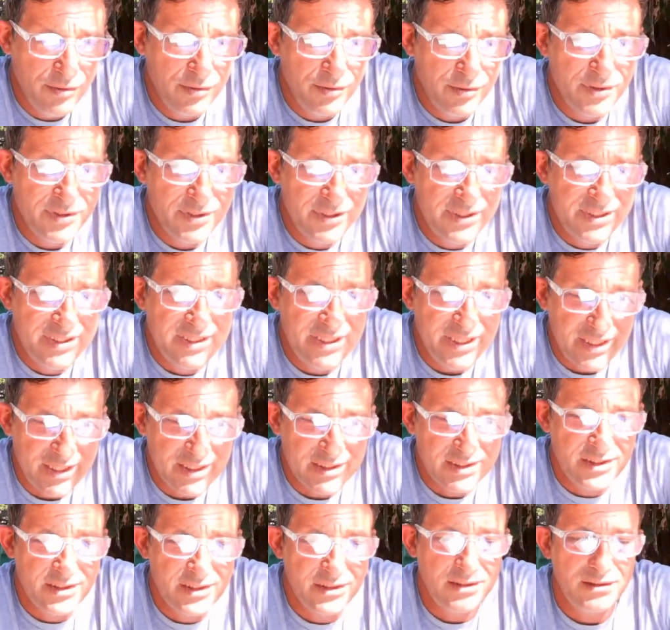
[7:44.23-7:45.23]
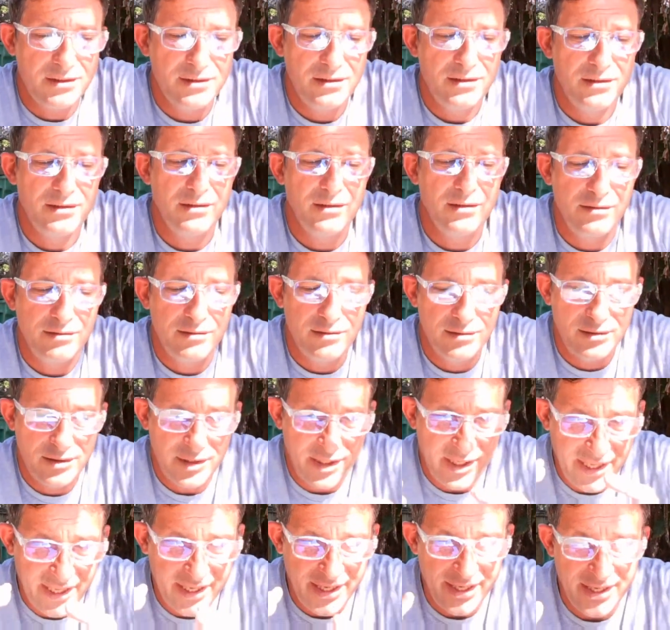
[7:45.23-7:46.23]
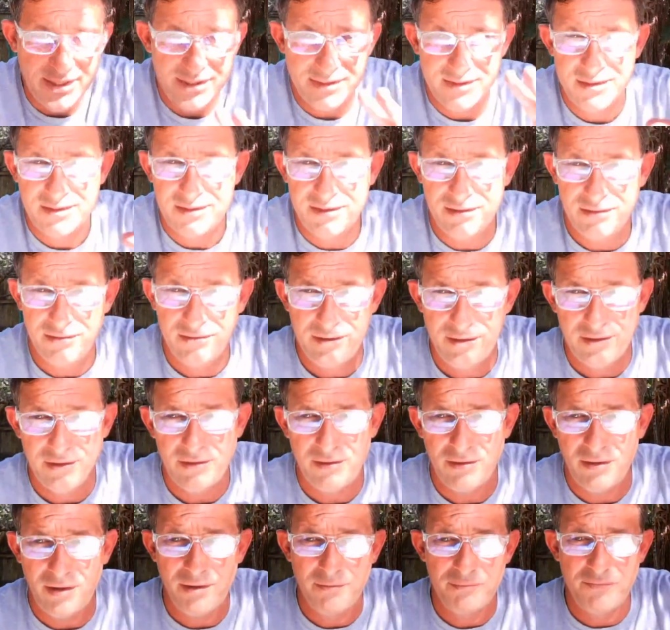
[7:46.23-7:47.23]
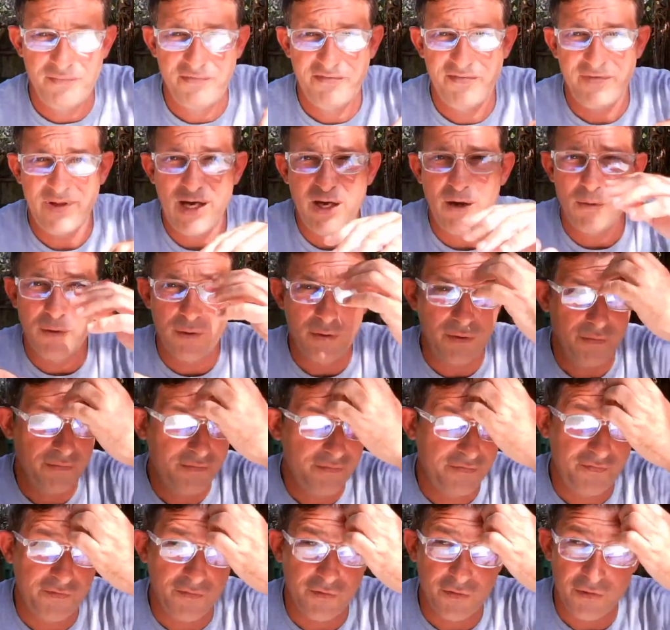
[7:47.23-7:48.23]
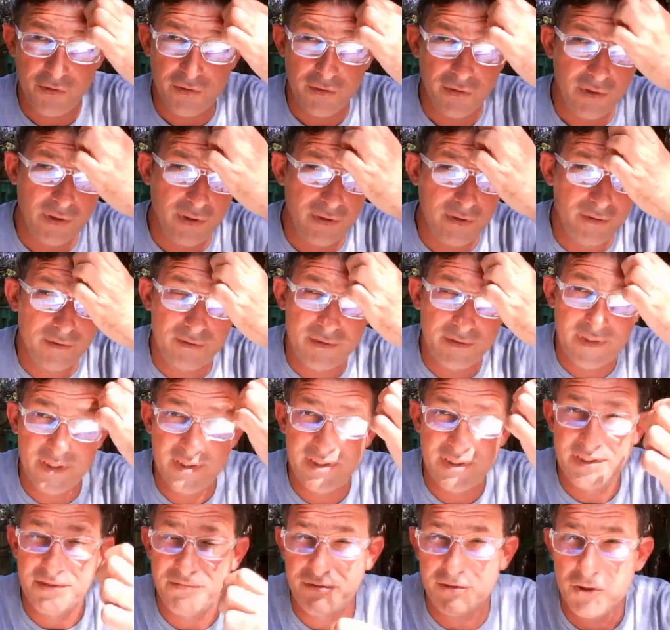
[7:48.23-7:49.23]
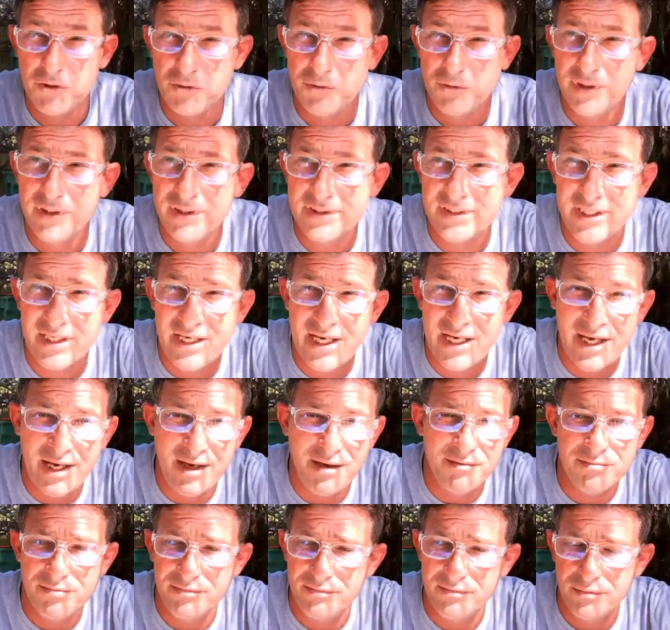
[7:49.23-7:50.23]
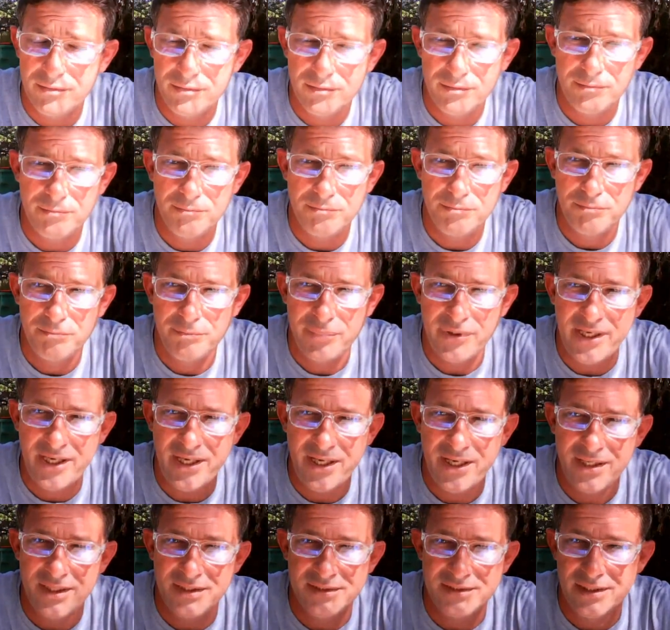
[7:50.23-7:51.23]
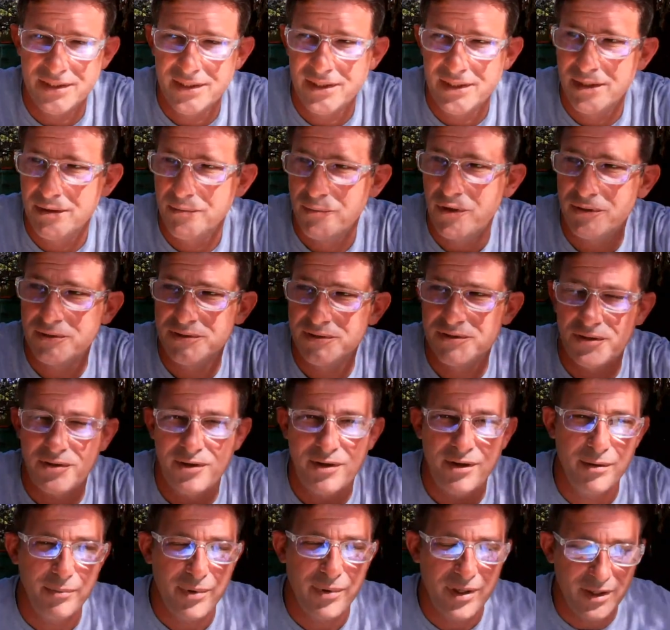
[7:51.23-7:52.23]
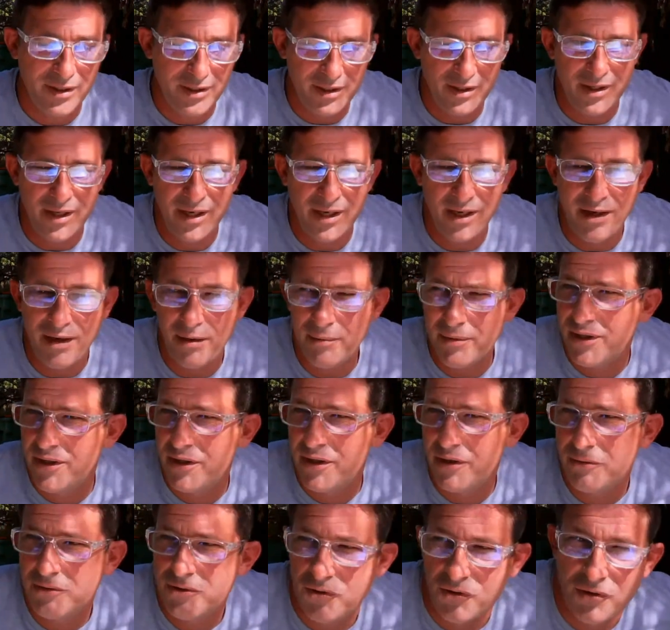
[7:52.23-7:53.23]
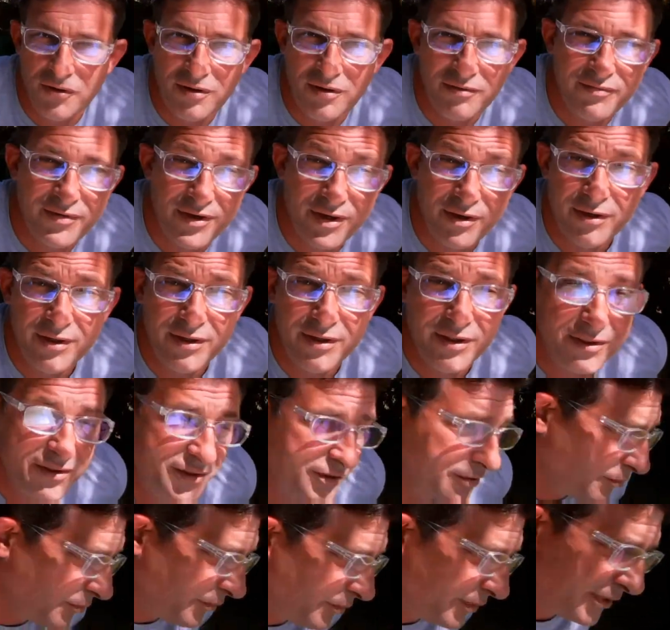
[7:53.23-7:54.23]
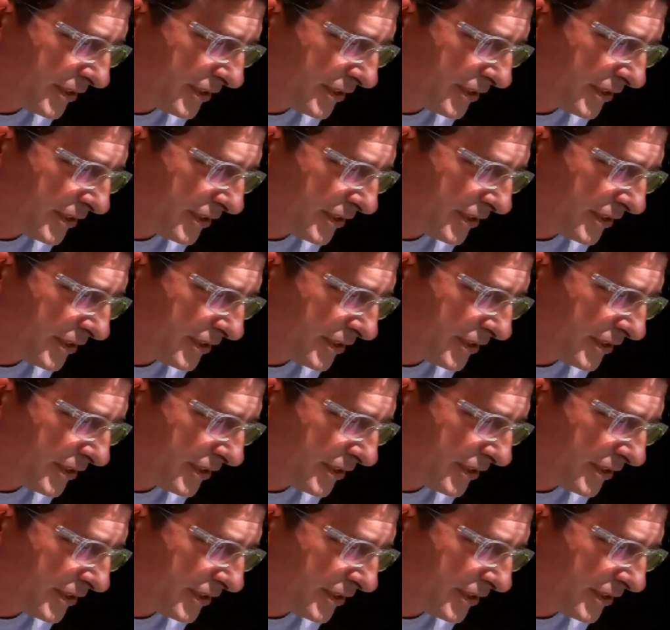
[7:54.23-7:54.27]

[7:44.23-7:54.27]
six hands, you know, a flower full, six different trees that have bananas in them. Oh, sorry about that. Hey, I'm going to go turn off the air conditioner one